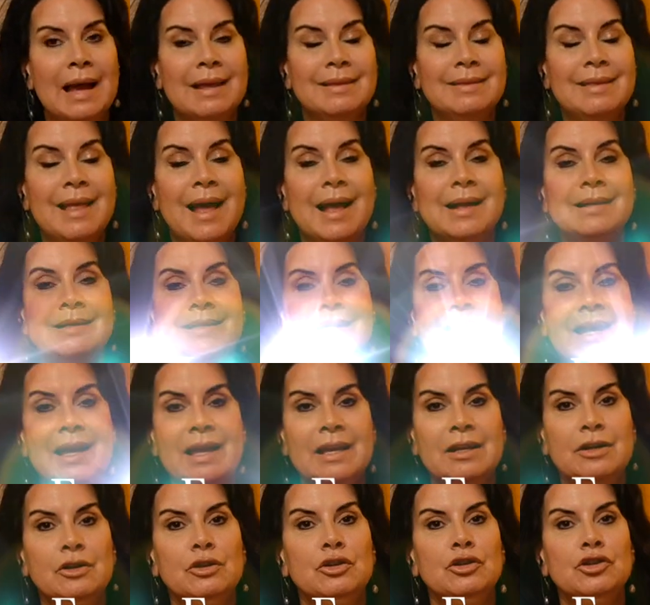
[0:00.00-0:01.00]
And that's
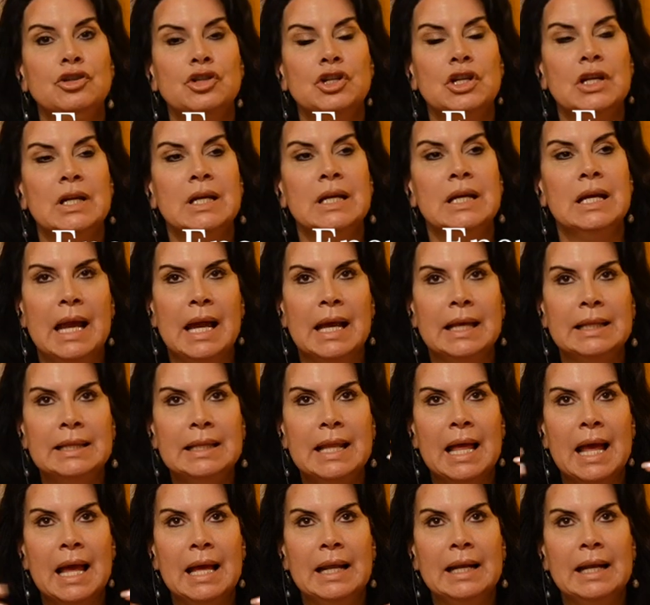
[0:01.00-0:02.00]
energy, and
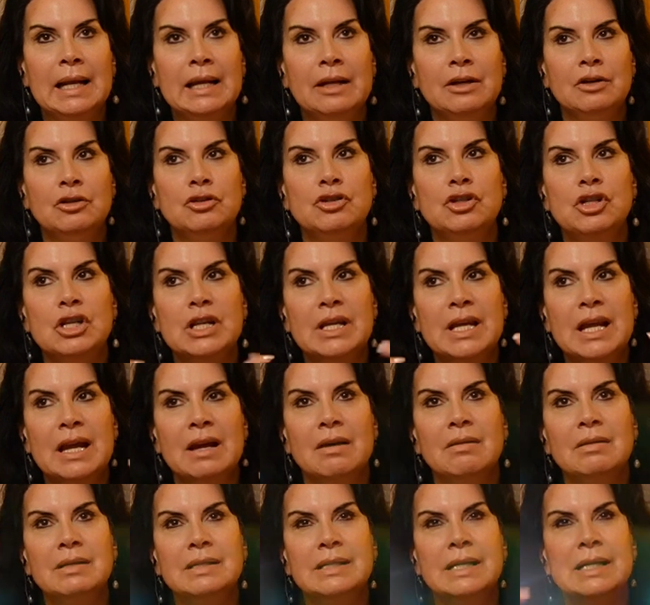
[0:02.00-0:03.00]
that energy
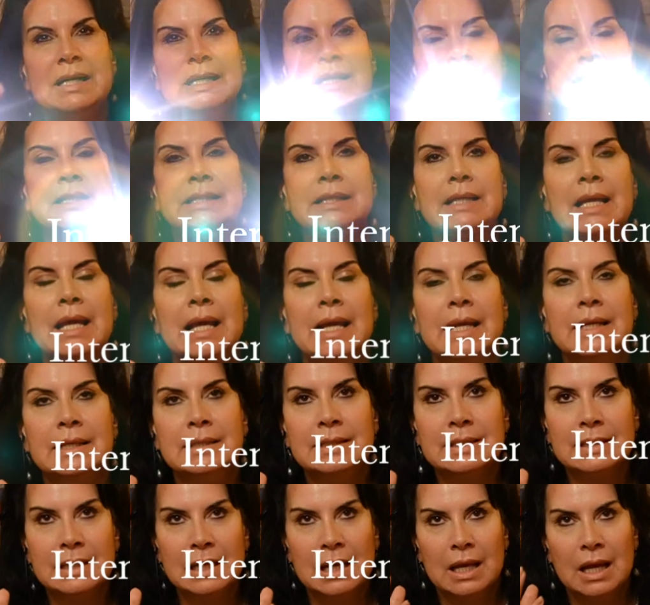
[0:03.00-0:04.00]
carries an
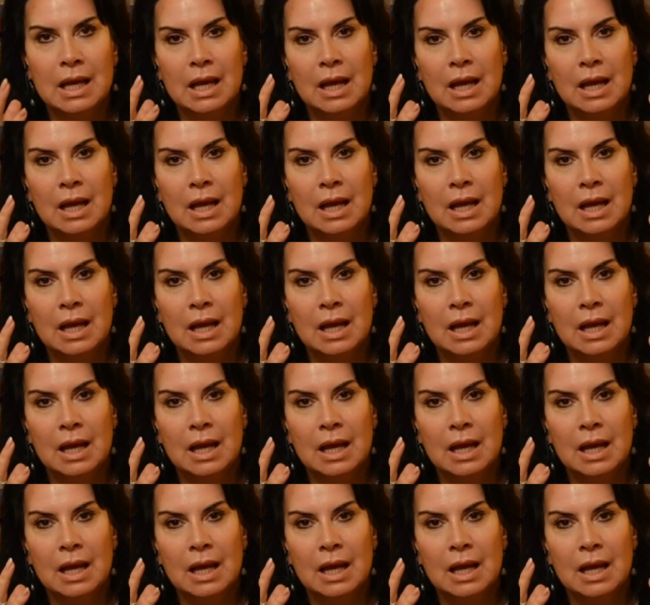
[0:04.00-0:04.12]
intent,